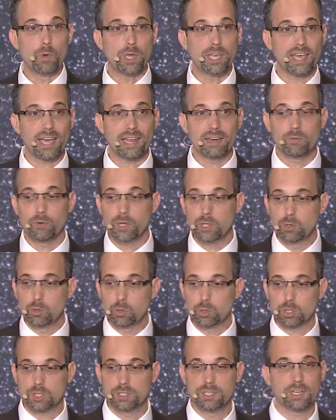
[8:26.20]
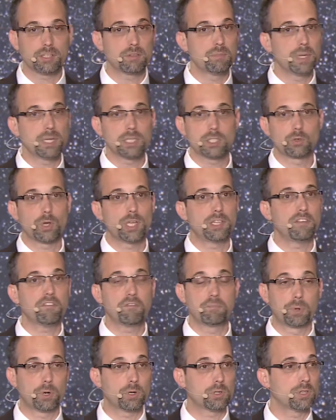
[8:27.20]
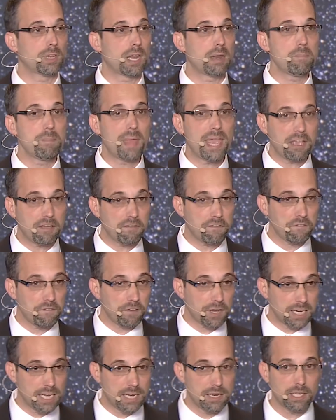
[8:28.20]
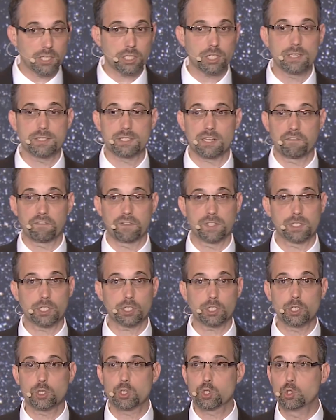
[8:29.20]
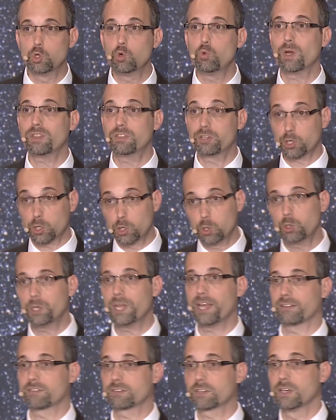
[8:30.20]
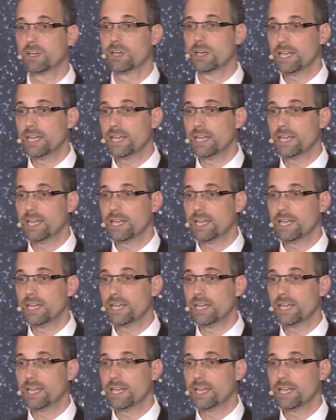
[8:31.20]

can reduce the administrative burden and make clinicians and physicians do what they're good at